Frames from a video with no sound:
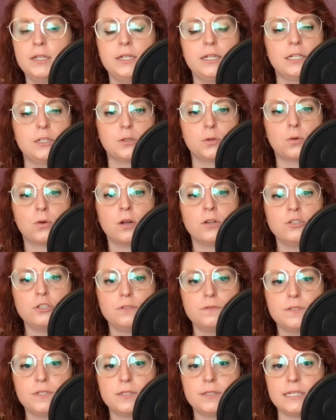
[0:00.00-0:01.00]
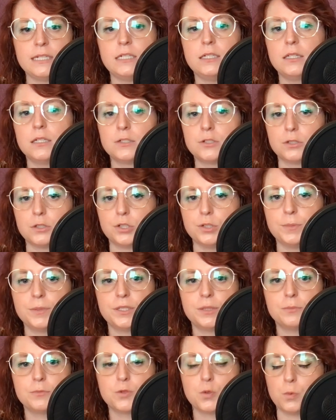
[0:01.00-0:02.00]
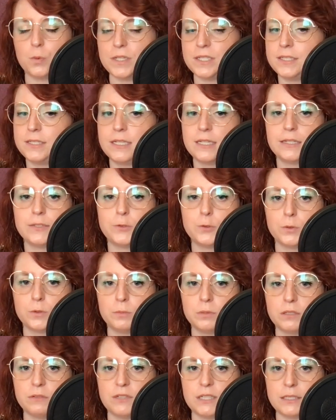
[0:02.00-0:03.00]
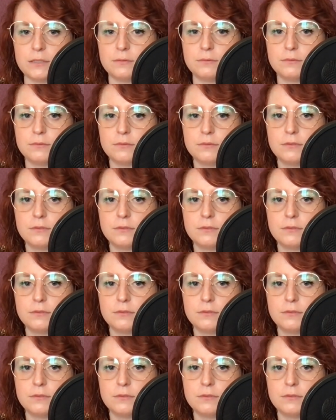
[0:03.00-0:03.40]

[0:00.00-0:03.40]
and the crunch of steel and aluminum twisting into oblivion.